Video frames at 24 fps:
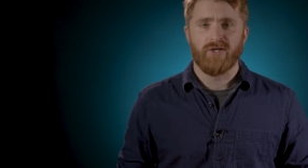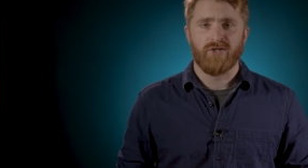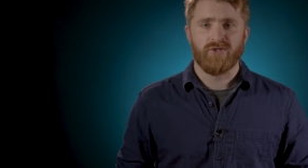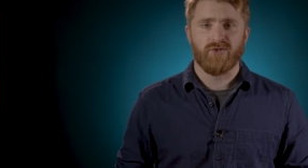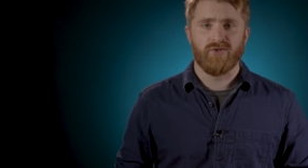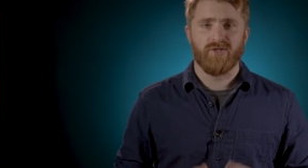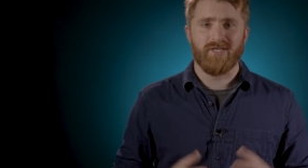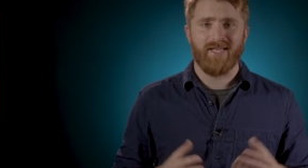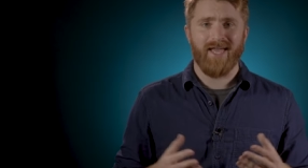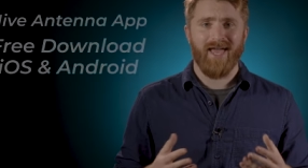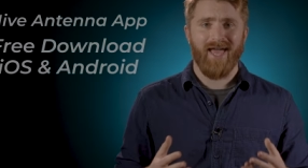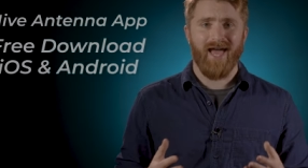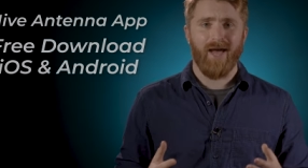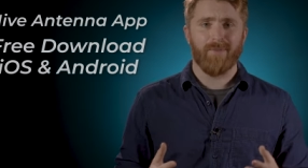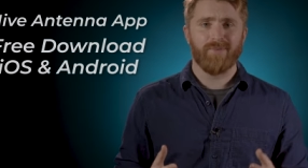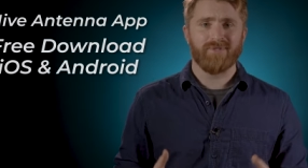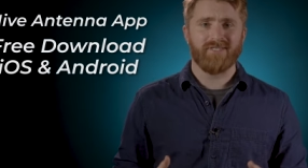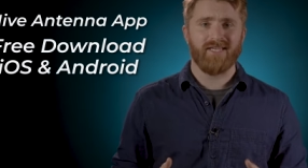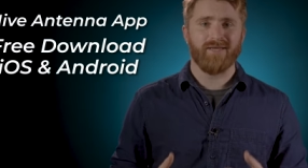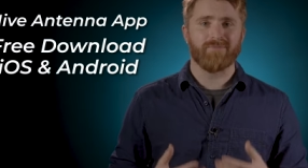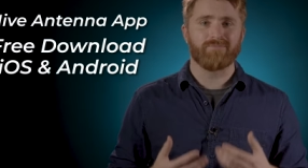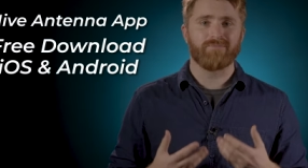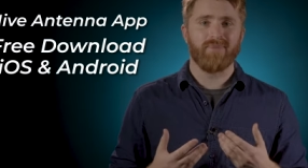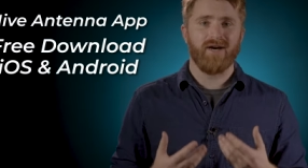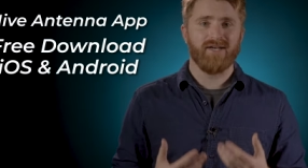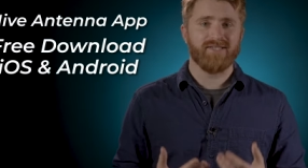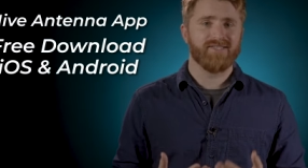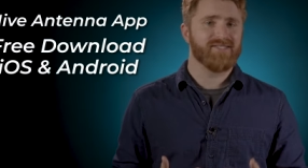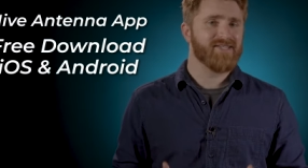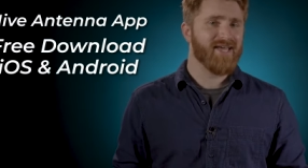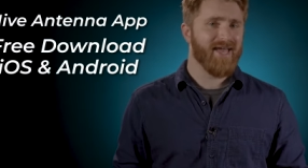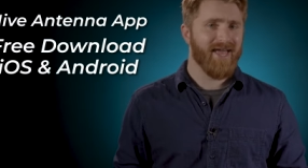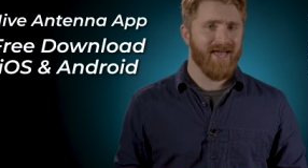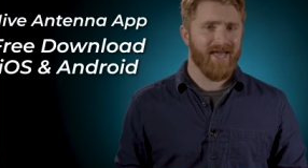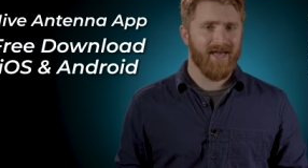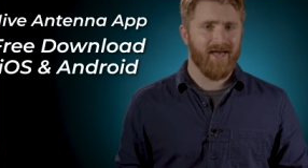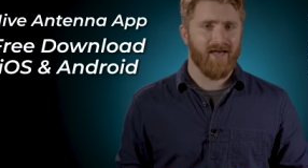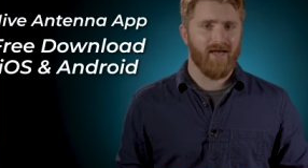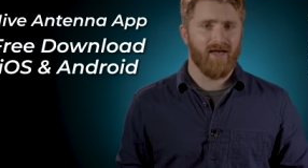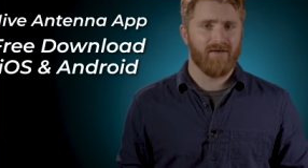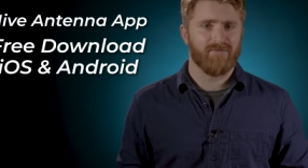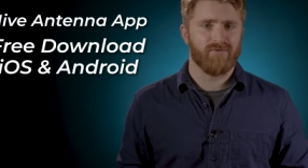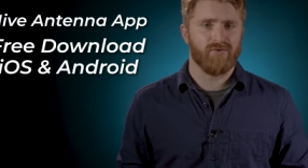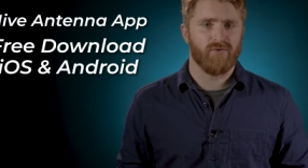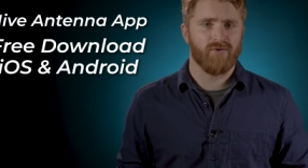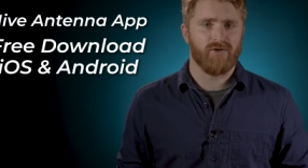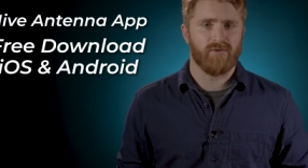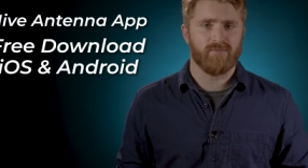so the app is a
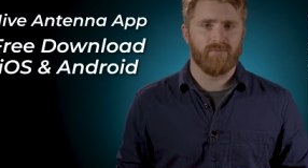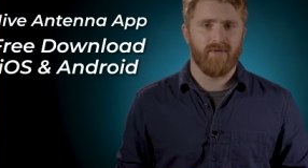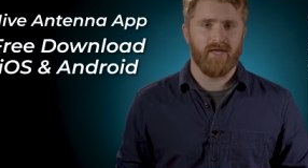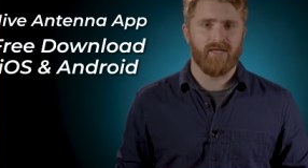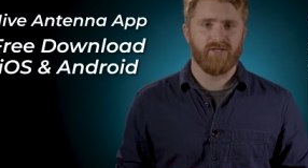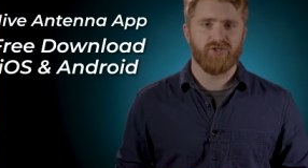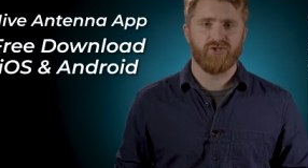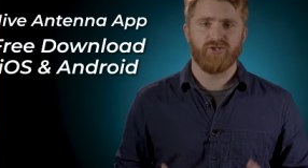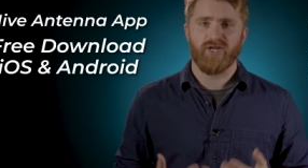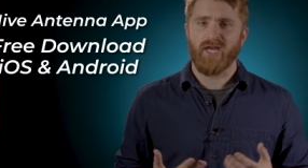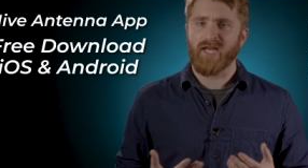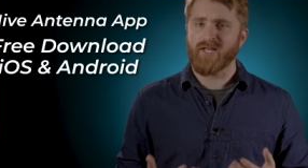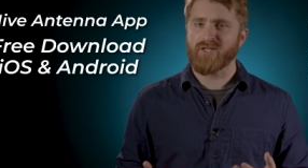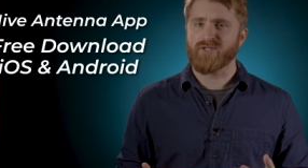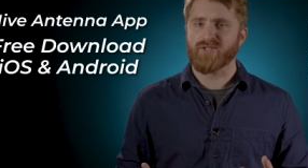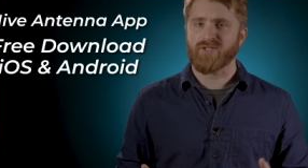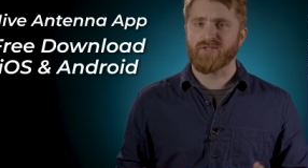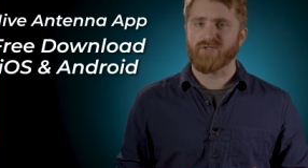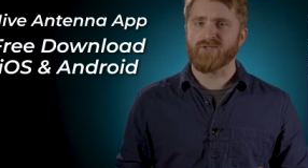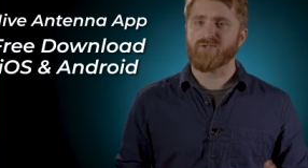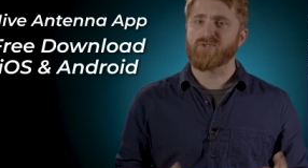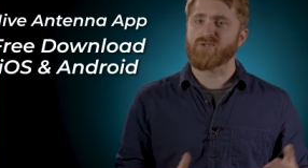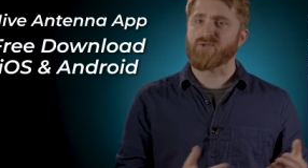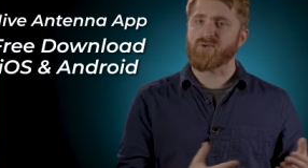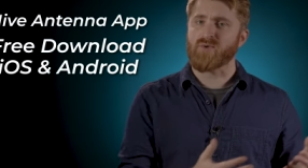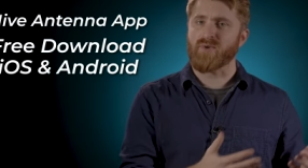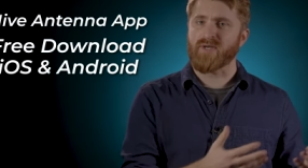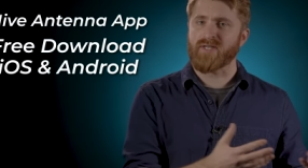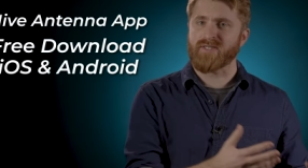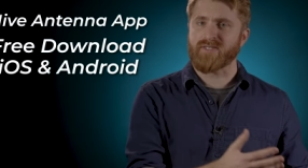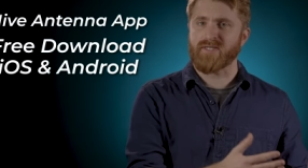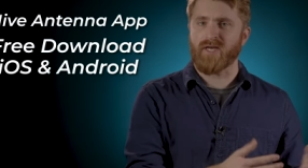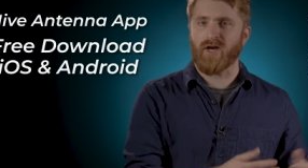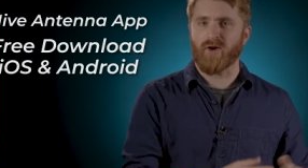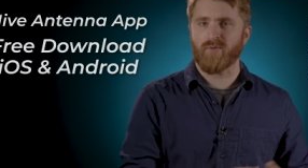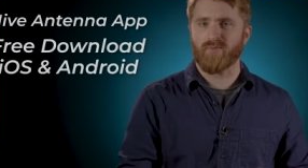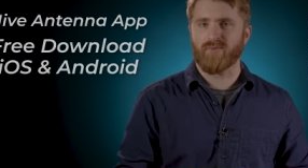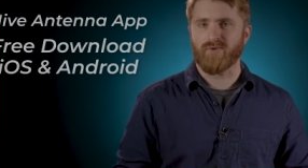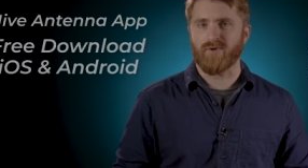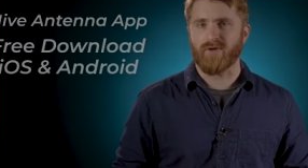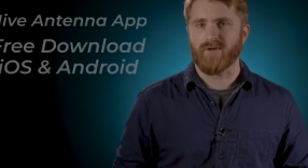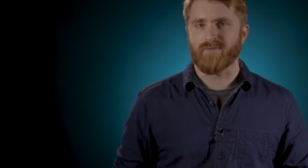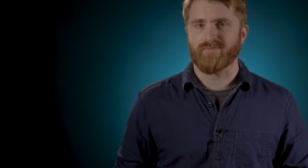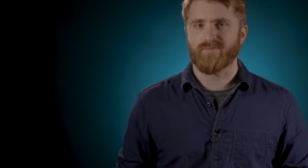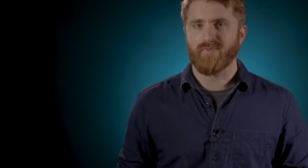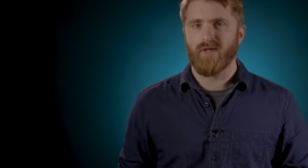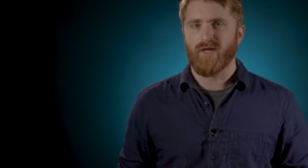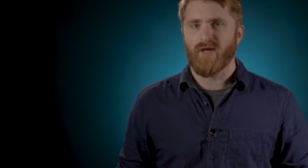must-have in order to make changes to its
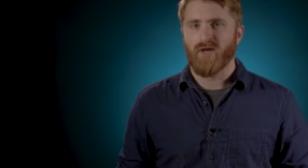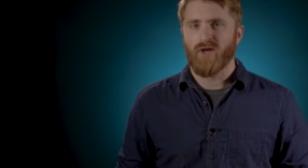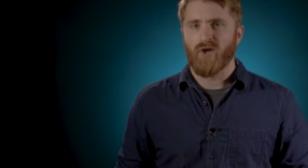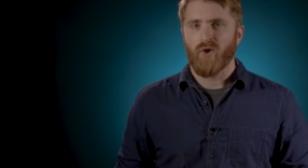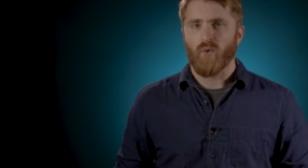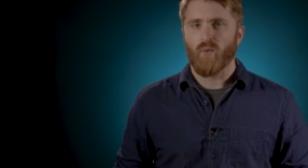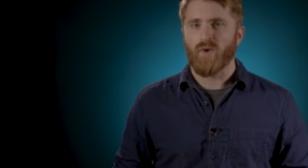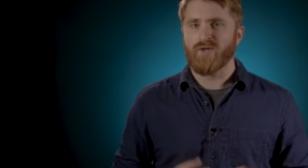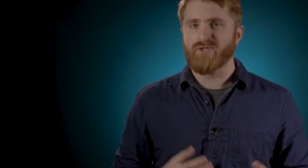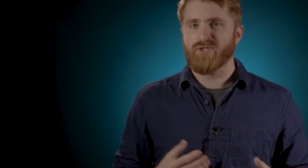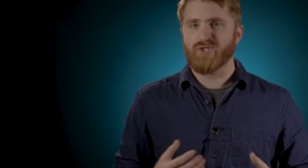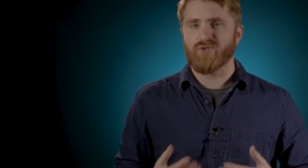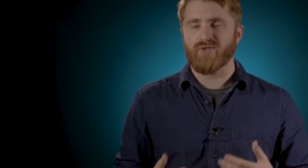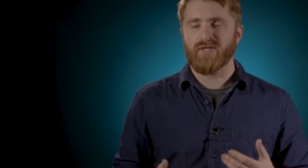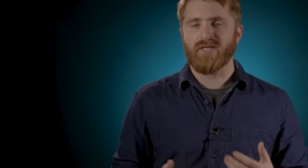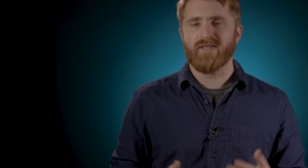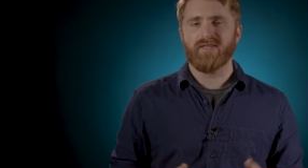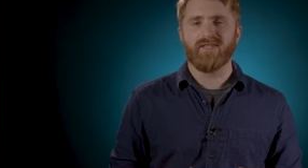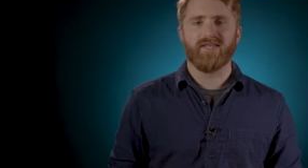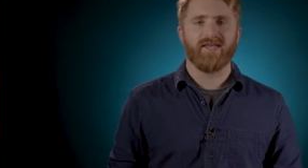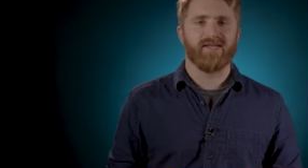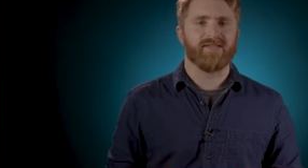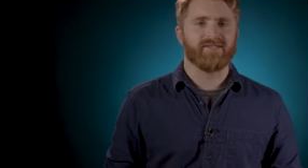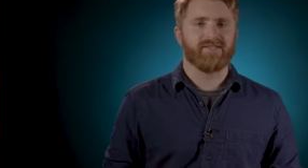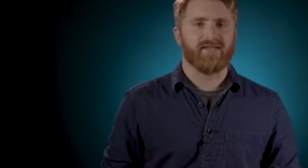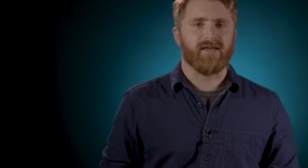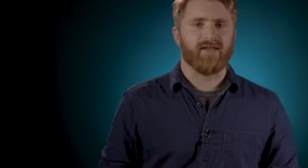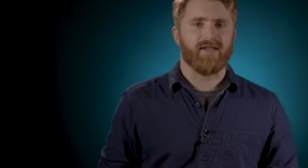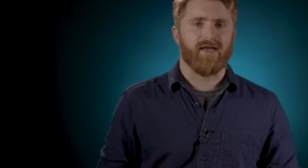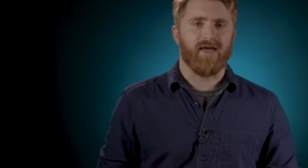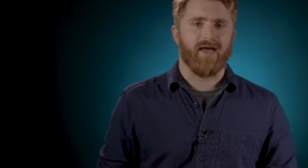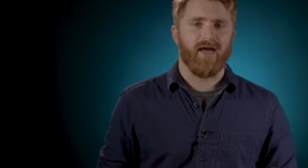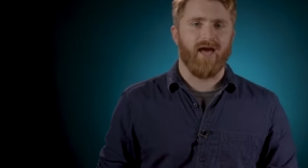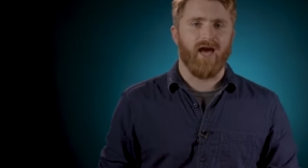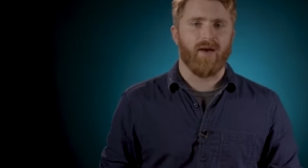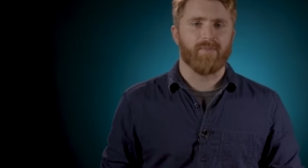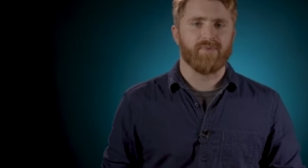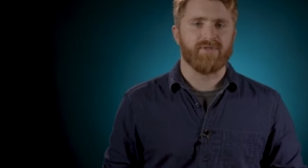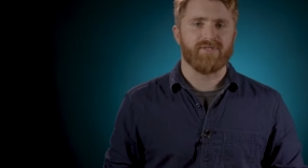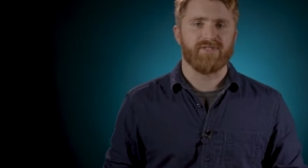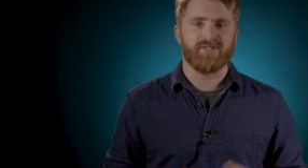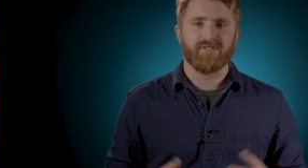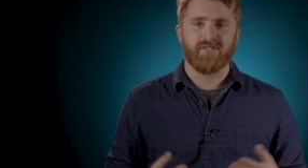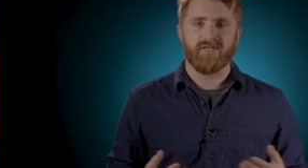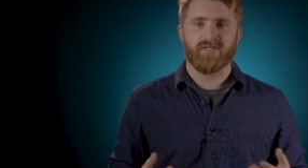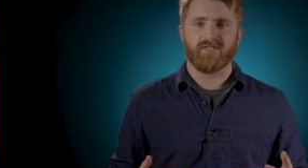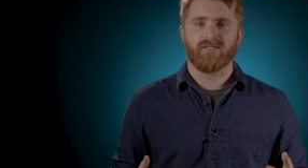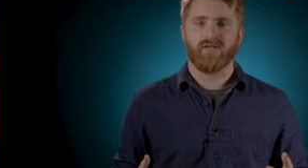output. Once you're in the antenna app and
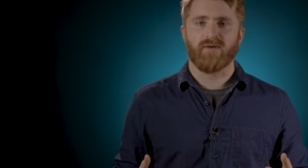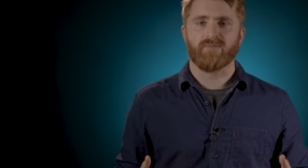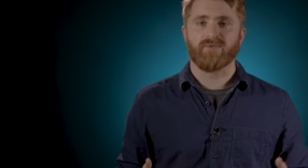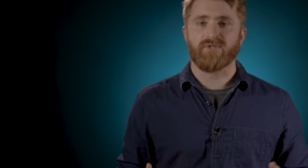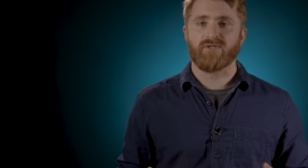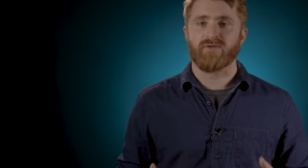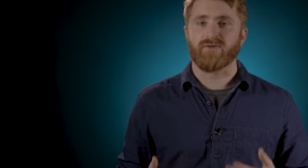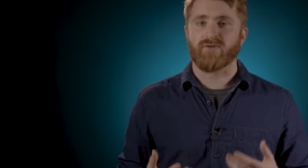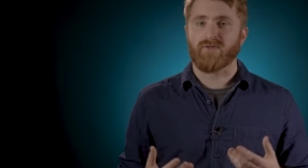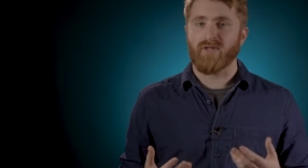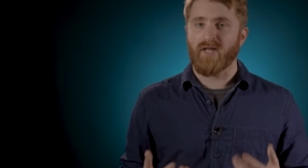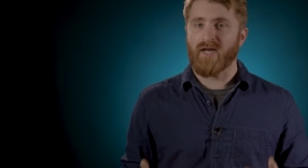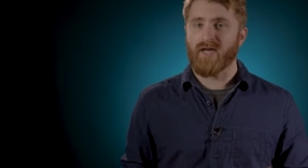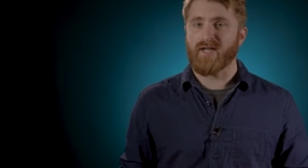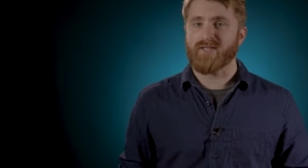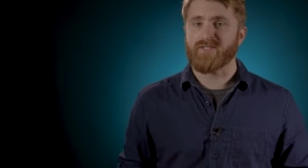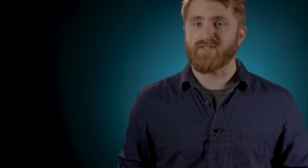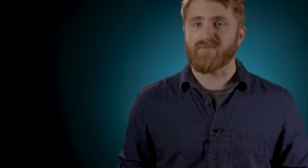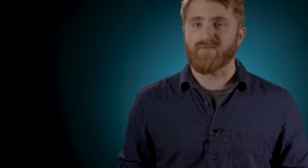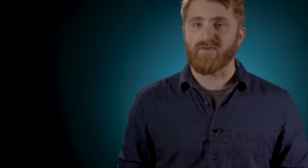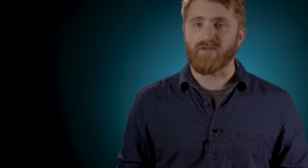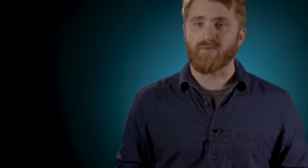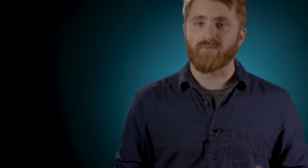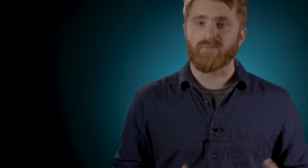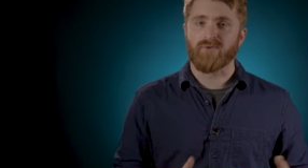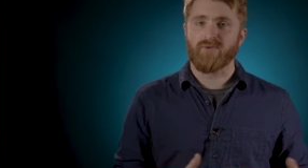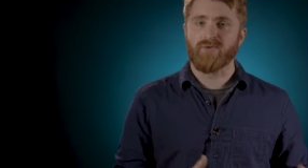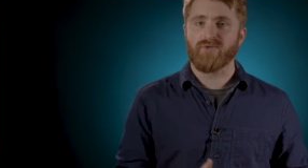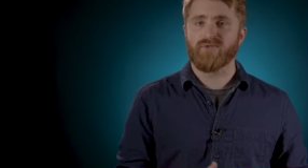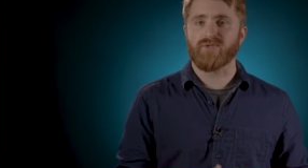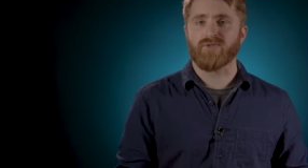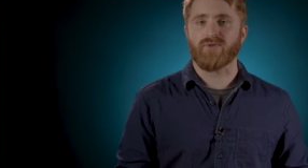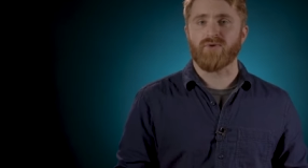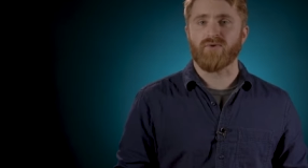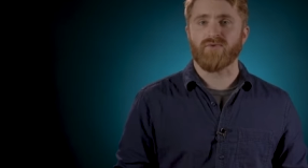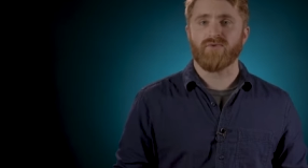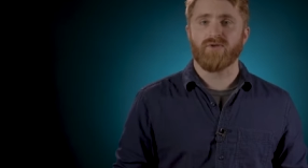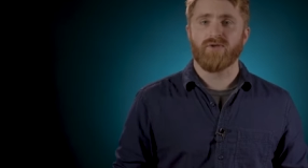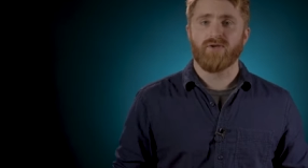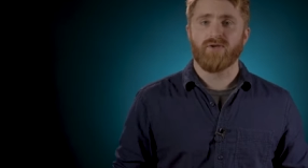synced up to your lights via Bluetooth,